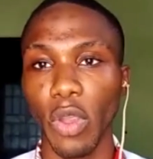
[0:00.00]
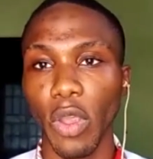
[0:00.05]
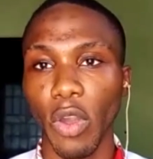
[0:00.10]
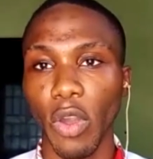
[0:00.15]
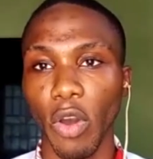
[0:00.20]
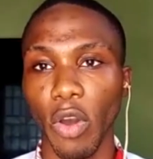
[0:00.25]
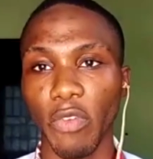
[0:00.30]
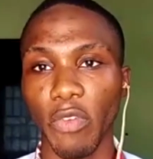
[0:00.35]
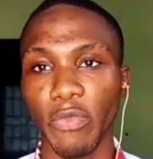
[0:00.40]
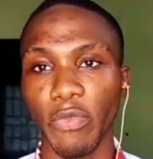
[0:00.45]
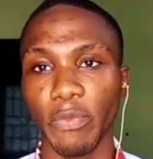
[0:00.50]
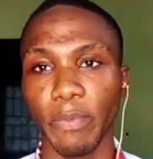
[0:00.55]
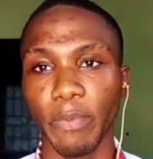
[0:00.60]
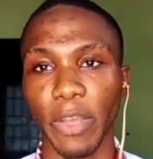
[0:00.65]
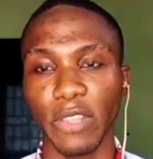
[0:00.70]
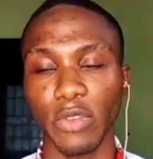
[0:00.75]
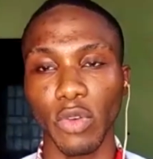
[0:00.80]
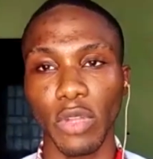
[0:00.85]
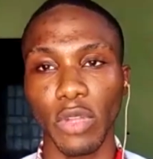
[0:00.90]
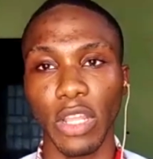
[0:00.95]
of
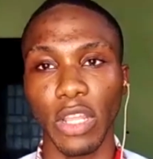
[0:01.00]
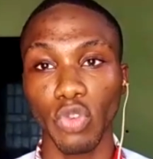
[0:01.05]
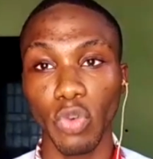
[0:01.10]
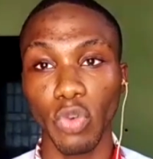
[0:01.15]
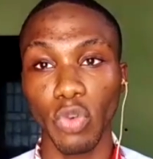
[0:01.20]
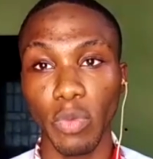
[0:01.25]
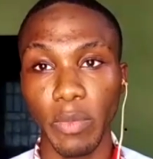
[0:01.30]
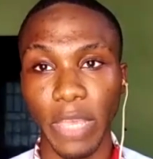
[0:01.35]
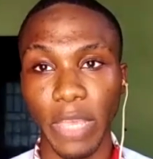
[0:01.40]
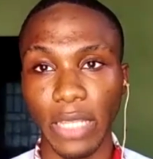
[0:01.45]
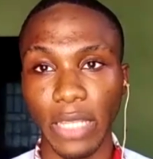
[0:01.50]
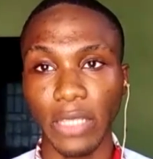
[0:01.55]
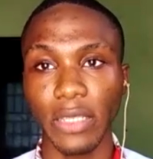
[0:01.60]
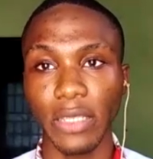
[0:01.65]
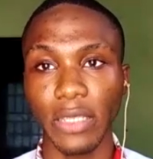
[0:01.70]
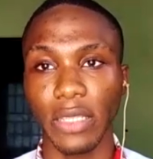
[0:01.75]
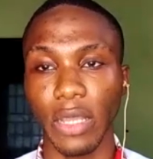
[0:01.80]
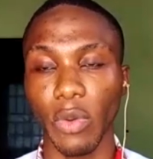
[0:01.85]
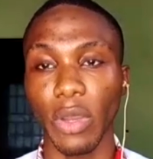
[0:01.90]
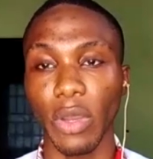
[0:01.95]
particular two men that
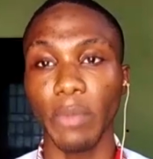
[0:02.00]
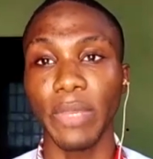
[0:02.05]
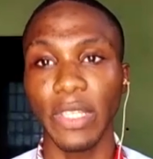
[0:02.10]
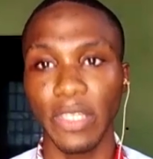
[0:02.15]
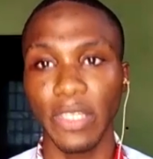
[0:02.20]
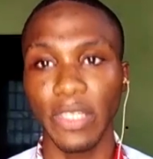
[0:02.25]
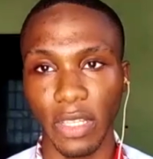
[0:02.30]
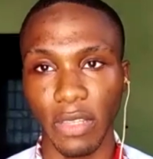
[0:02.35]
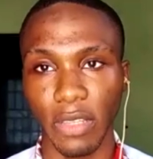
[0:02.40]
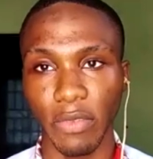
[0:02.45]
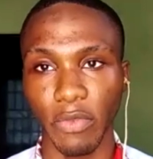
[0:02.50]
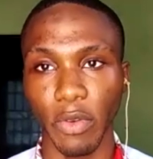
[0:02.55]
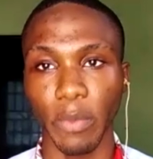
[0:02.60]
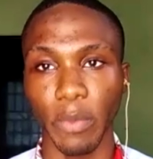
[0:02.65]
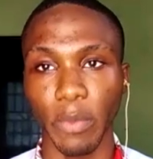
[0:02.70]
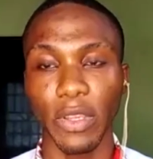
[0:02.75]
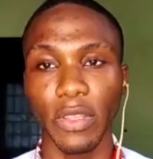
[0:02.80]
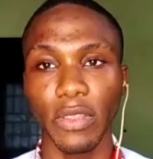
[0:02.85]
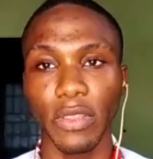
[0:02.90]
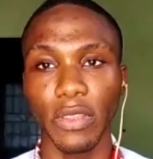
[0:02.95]
were beaten for
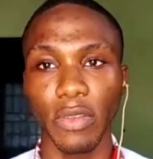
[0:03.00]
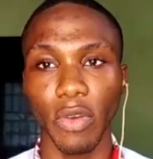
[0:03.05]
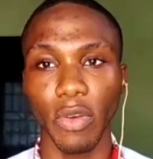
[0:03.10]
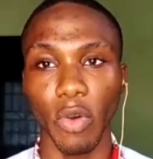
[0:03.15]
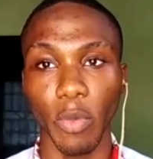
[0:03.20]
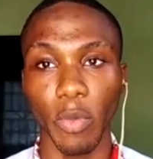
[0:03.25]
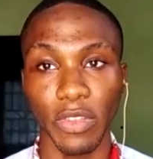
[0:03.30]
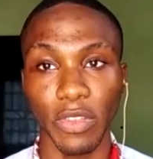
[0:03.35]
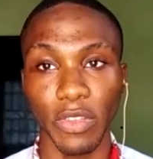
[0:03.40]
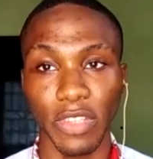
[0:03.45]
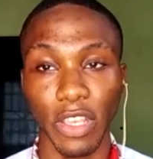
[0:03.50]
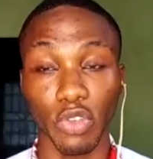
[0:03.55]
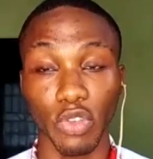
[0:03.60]
being homosexual.